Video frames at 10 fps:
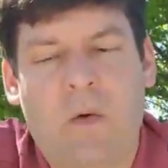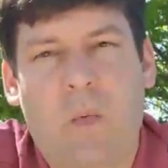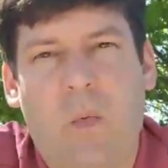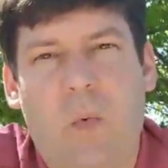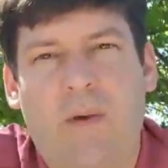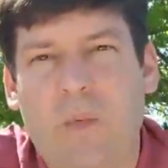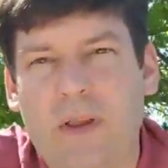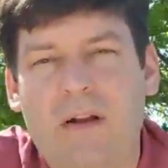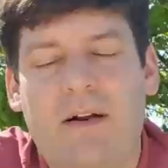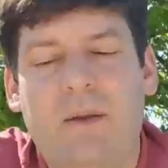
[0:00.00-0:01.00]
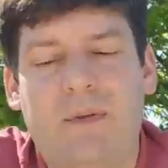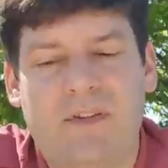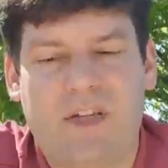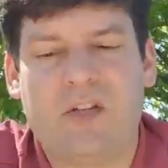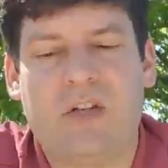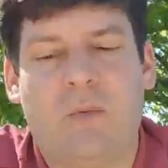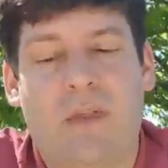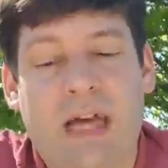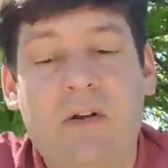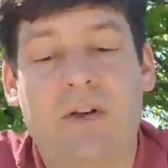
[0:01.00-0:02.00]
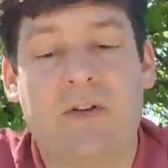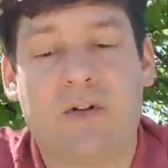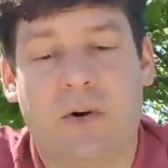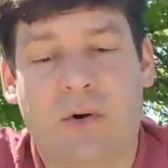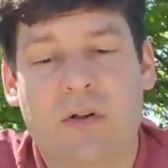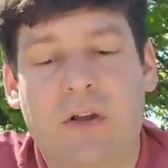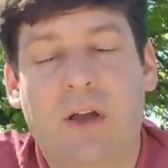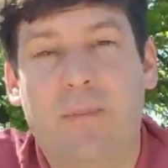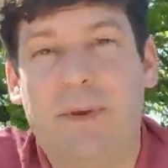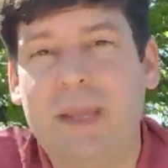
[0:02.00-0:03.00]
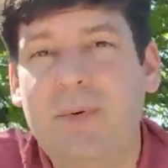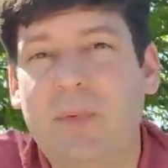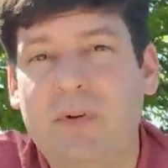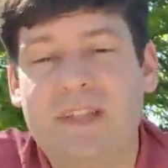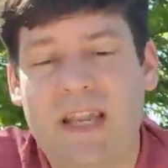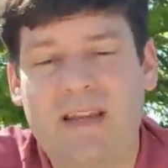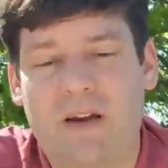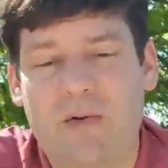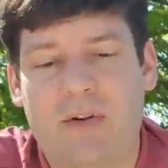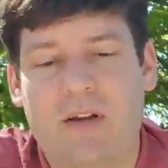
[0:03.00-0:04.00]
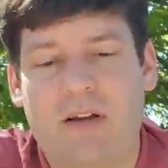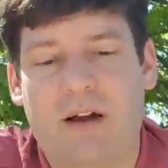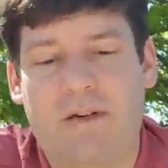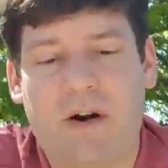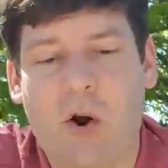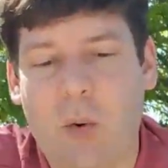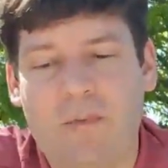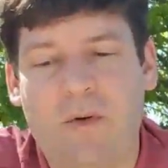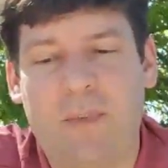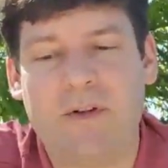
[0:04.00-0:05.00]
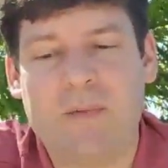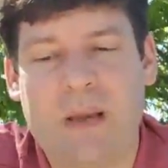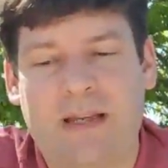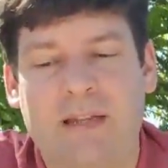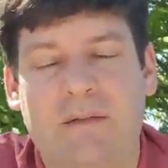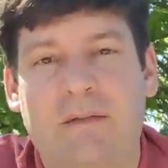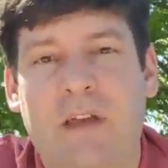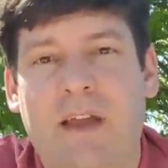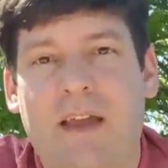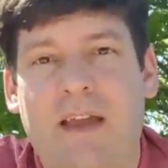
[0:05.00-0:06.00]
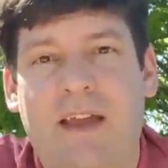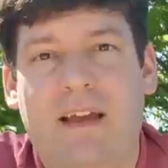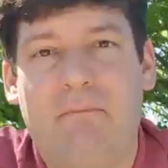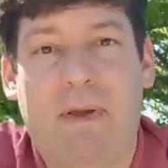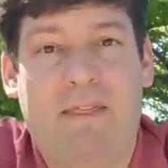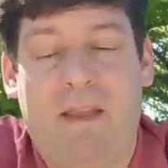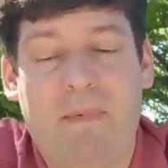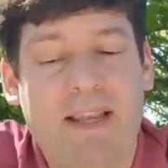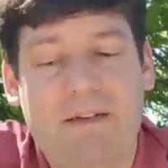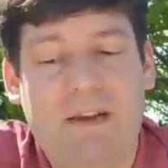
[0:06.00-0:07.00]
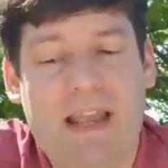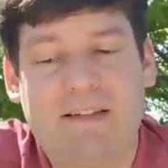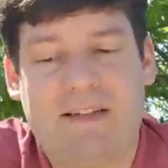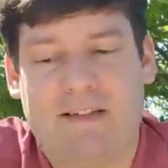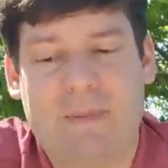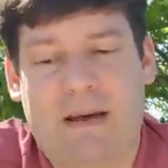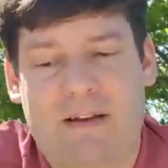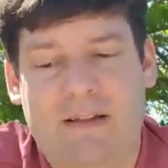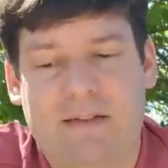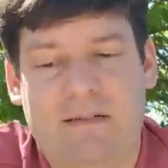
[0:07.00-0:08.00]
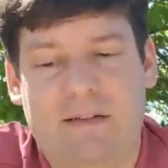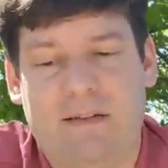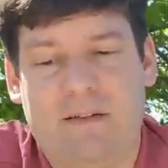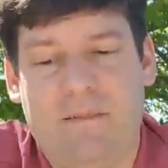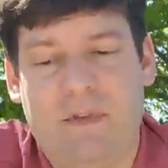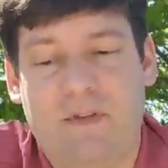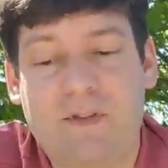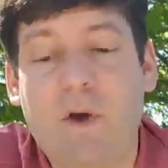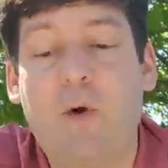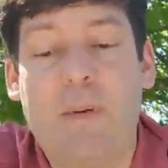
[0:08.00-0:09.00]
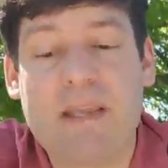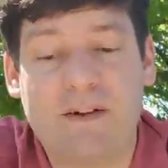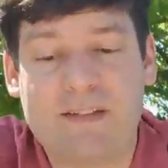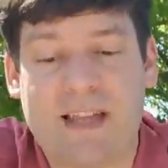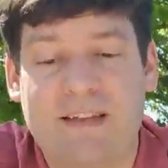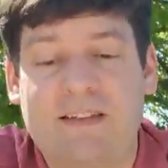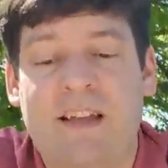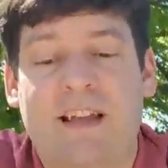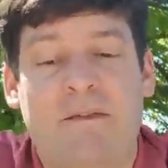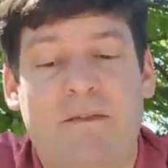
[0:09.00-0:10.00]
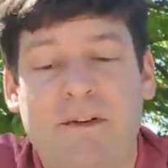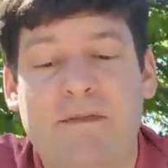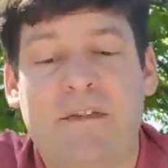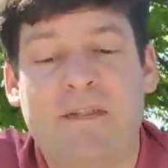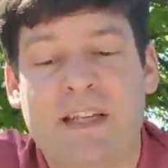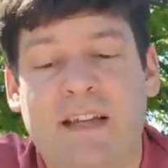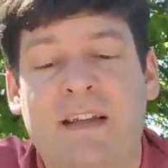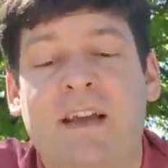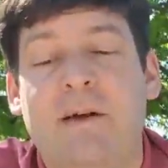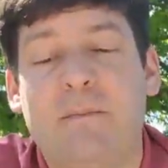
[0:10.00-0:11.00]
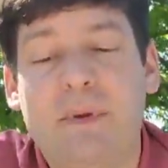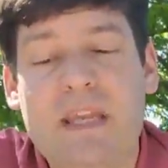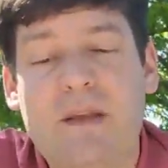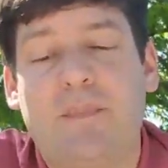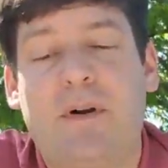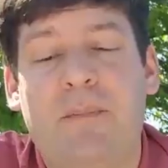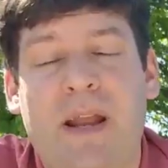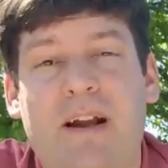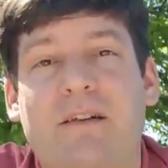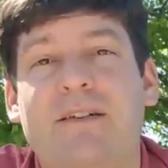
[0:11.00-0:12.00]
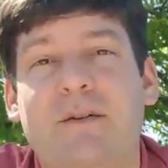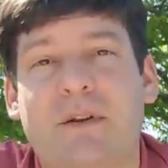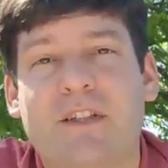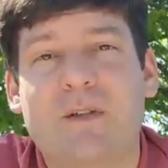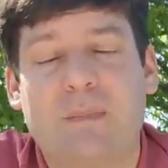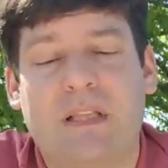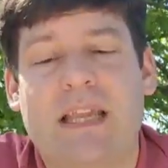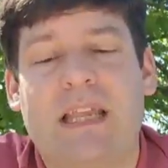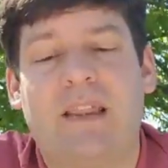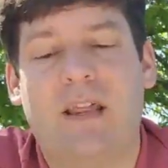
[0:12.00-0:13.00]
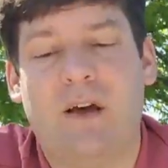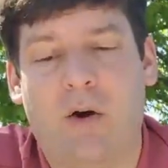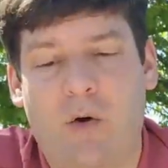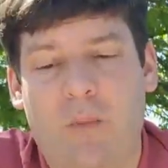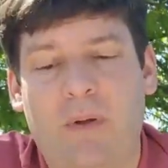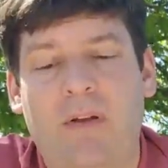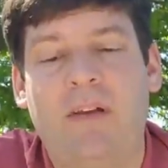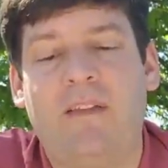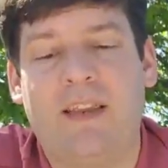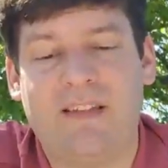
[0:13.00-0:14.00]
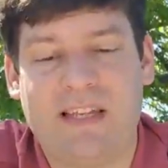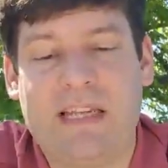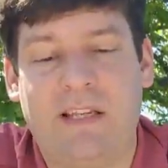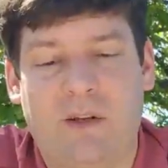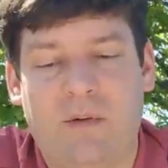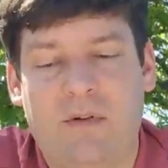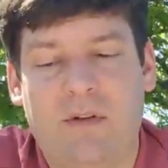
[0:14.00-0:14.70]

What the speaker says: When we are in a position without control, people will take note of our hopeful perspective, and they might even ask us about it. So, Peter says in verse 15, be prepared to explain the hope that is in you.